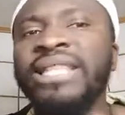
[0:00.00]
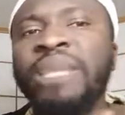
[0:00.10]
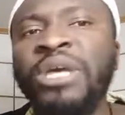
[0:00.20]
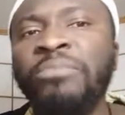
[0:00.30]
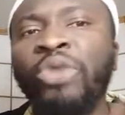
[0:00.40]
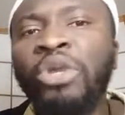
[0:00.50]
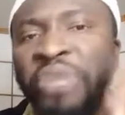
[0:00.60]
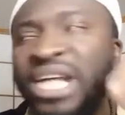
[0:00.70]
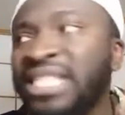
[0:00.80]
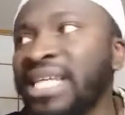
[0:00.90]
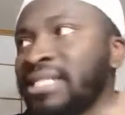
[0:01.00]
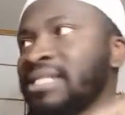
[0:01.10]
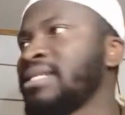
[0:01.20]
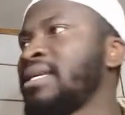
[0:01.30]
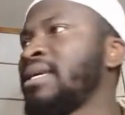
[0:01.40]
The people
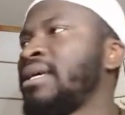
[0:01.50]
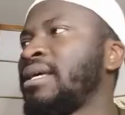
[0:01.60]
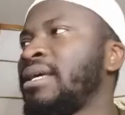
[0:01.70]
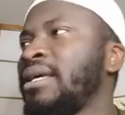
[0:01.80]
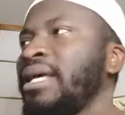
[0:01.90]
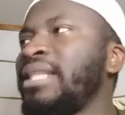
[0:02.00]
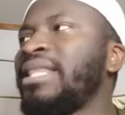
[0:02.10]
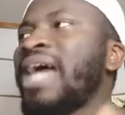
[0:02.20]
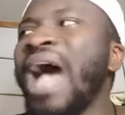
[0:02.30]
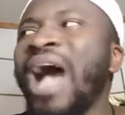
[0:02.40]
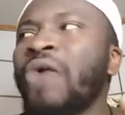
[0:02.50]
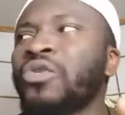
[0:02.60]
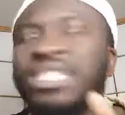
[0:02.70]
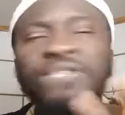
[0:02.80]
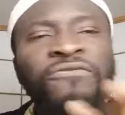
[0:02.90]
present in the
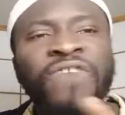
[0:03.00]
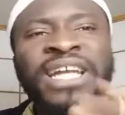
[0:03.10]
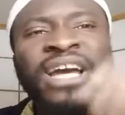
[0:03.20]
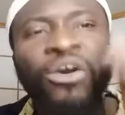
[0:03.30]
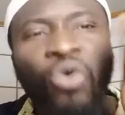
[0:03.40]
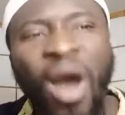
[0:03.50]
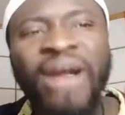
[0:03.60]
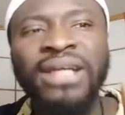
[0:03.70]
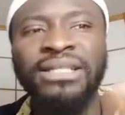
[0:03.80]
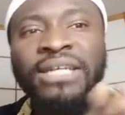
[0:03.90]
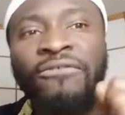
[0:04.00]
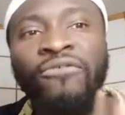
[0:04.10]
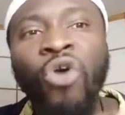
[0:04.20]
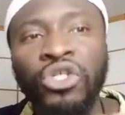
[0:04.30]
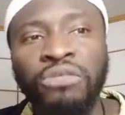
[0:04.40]
house differed and quarreled.
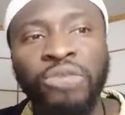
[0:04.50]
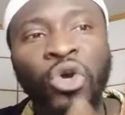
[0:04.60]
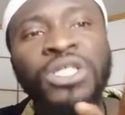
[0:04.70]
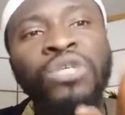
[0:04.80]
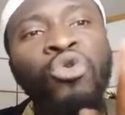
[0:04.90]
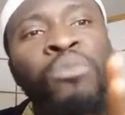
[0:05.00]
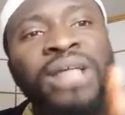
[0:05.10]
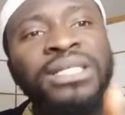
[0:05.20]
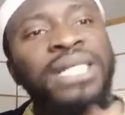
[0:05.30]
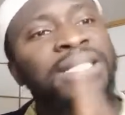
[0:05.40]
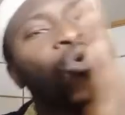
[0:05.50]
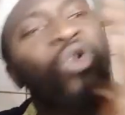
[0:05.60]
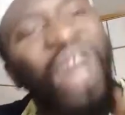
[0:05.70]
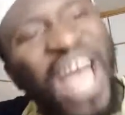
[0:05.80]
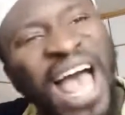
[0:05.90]
They fought because Umar says
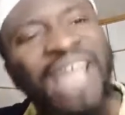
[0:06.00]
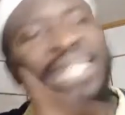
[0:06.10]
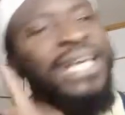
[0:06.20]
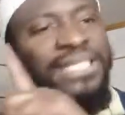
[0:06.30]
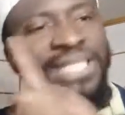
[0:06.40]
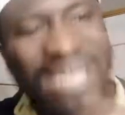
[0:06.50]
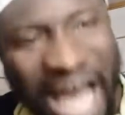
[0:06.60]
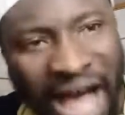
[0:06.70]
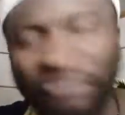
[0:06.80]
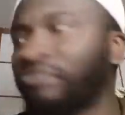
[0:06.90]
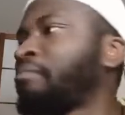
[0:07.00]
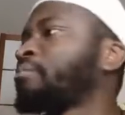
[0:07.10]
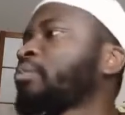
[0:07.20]
the Quran is enough.